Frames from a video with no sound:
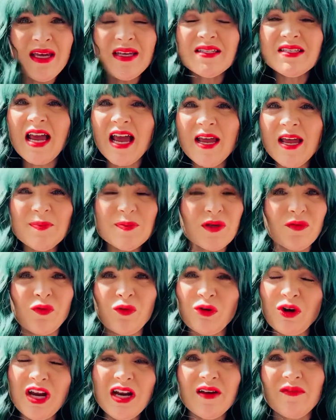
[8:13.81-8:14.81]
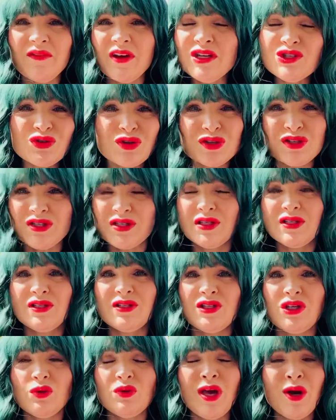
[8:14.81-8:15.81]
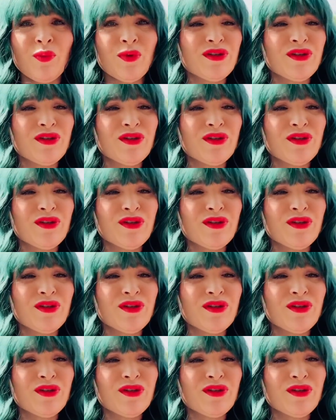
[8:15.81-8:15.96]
types of creative interests as you that